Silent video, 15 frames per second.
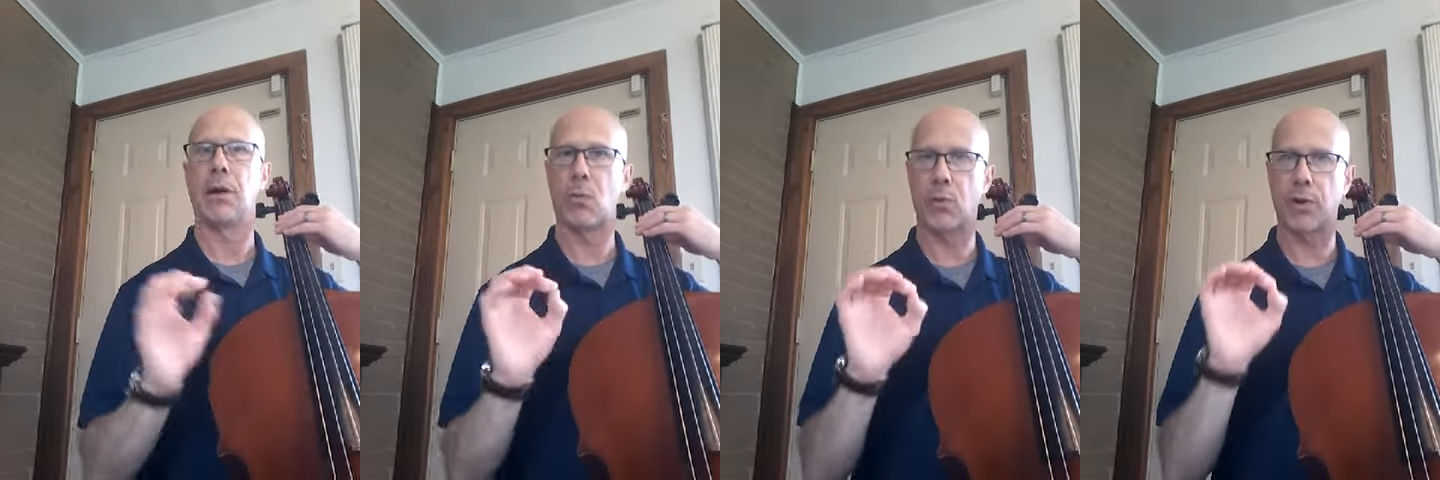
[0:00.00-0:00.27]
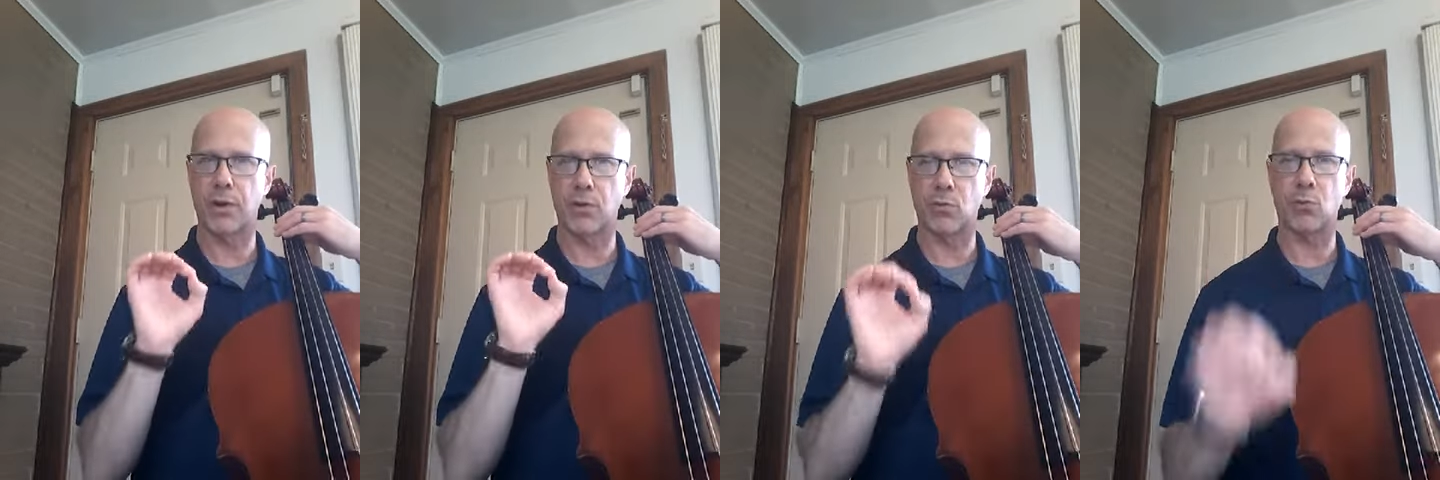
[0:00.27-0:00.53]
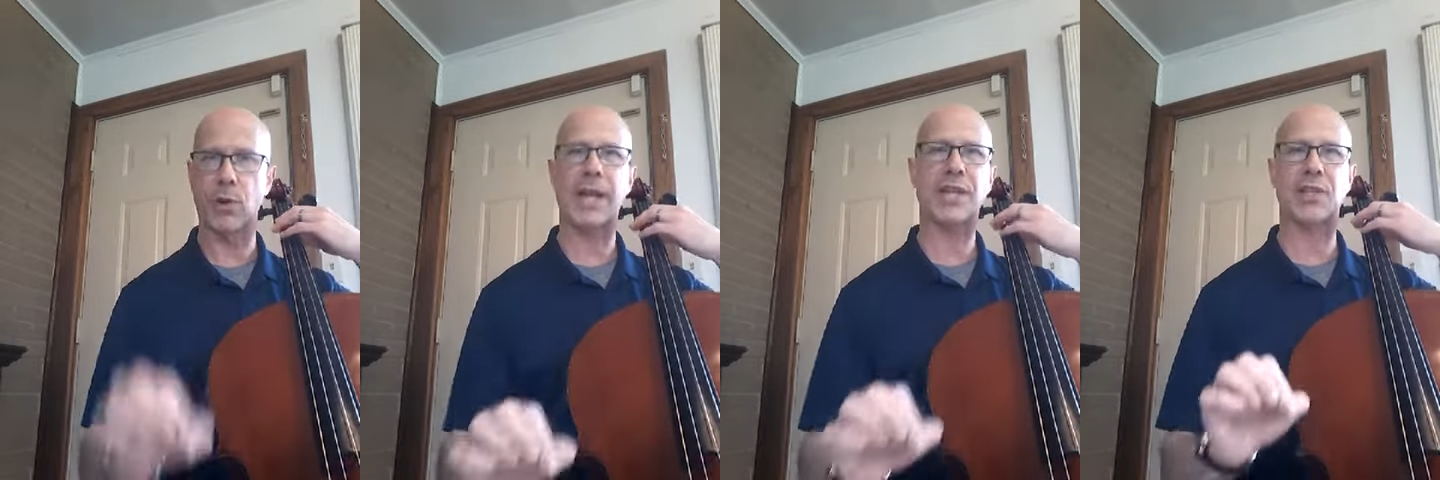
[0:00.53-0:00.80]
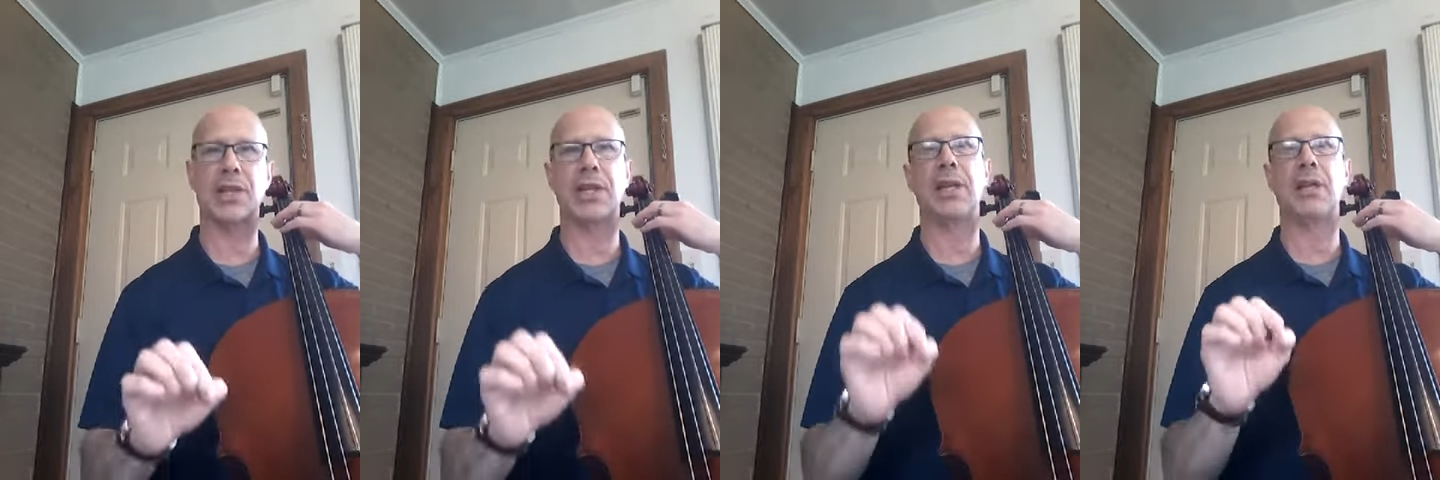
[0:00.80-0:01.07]
where you're
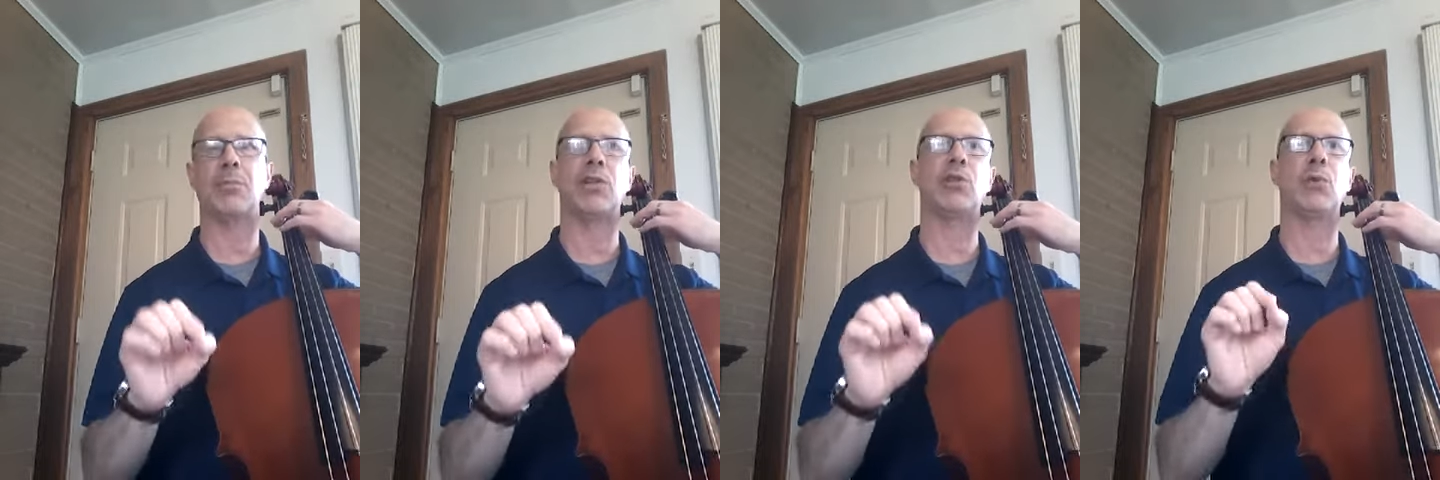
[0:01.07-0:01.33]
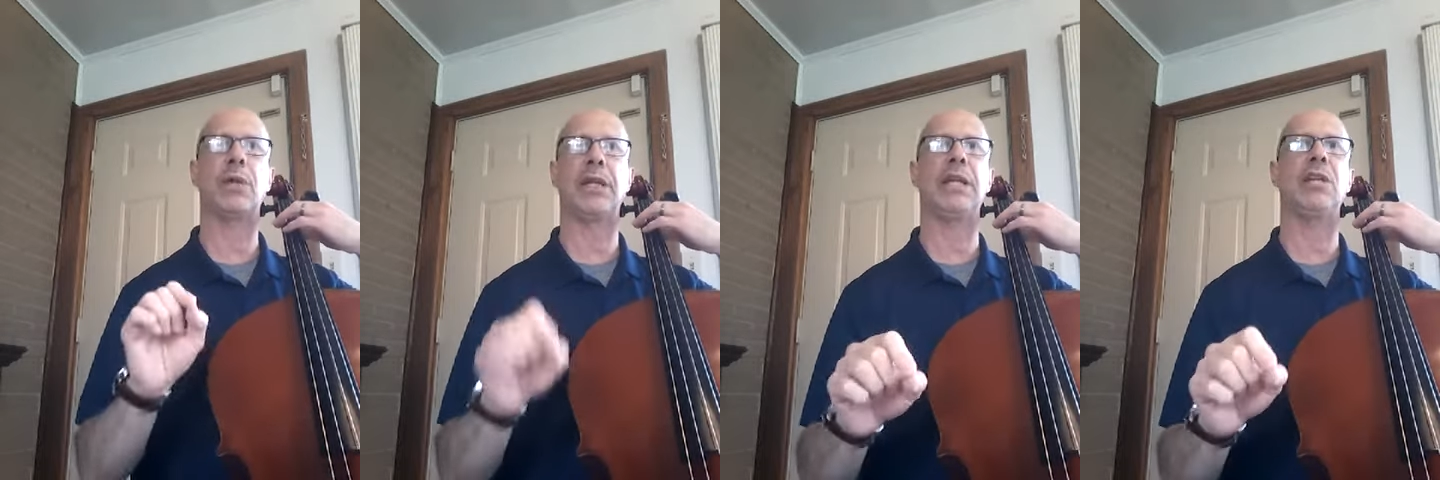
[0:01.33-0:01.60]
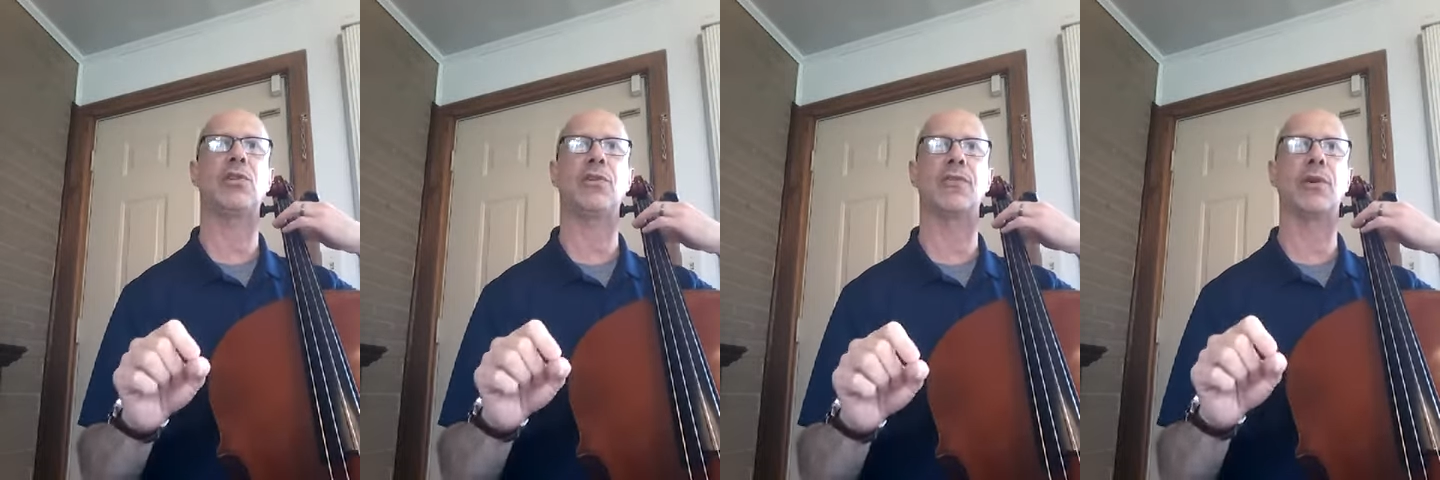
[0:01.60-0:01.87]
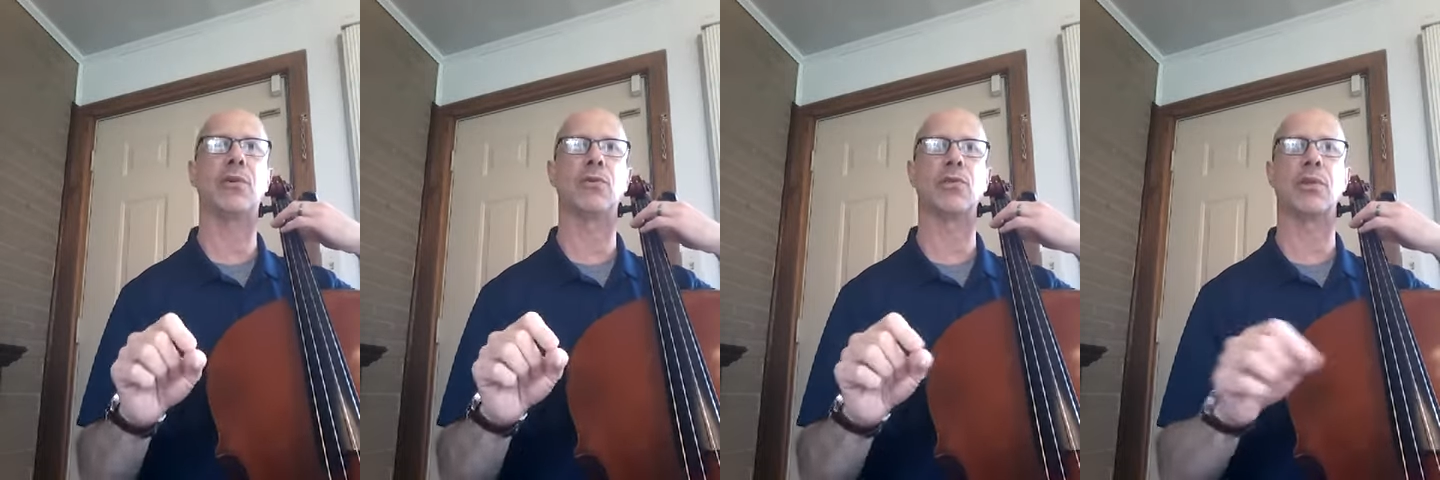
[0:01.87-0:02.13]
resting in between each of
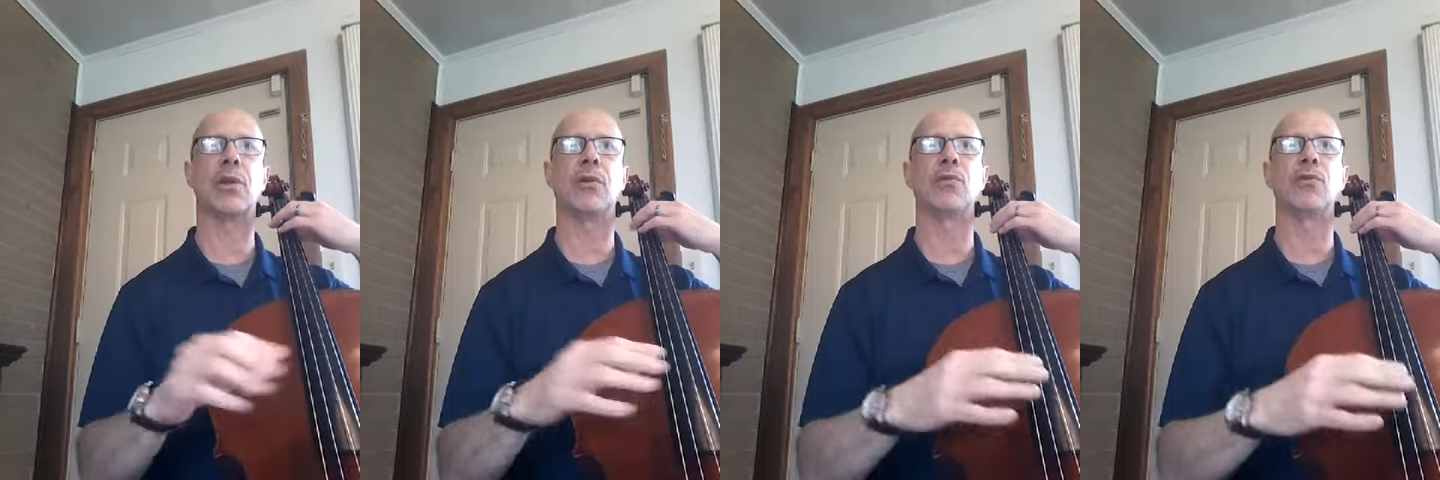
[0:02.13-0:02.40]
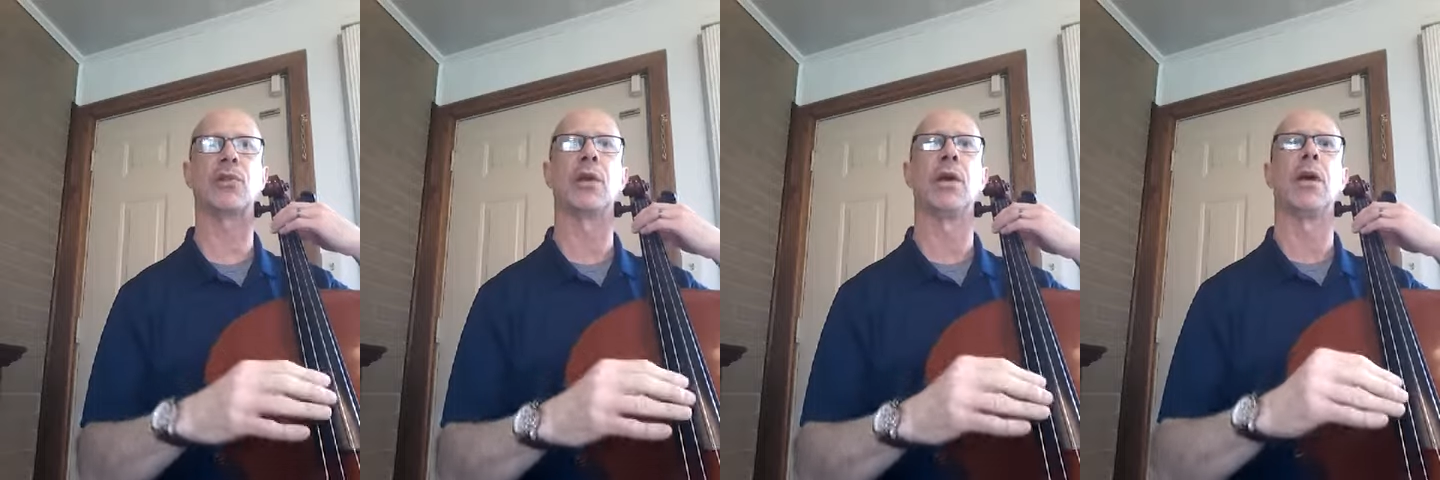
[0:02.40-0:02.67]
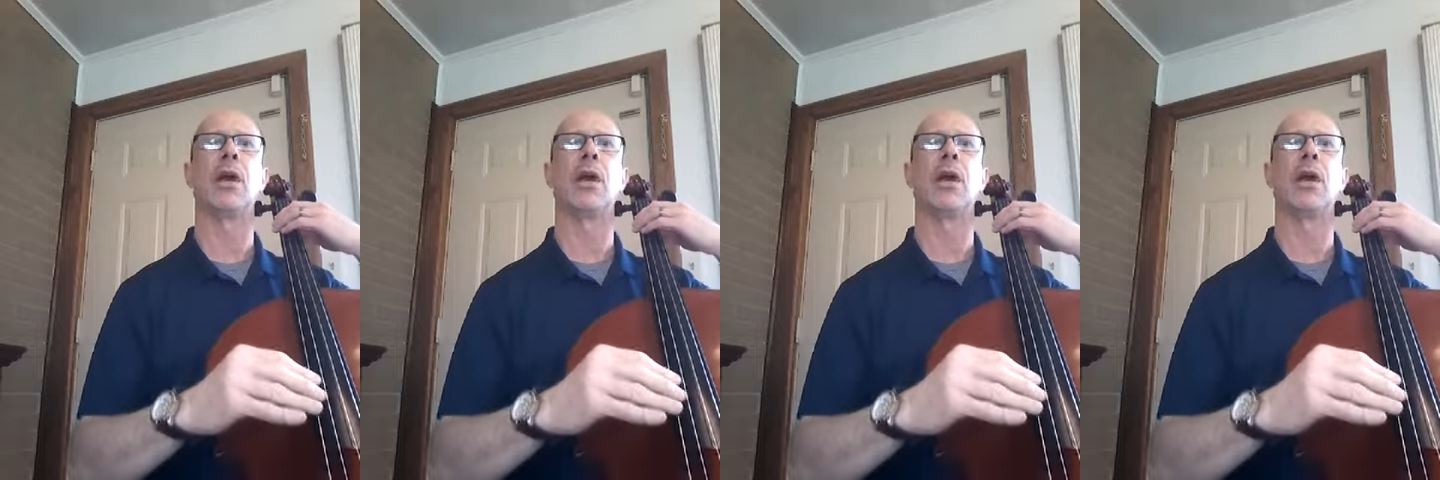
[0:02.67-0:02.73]
those notes,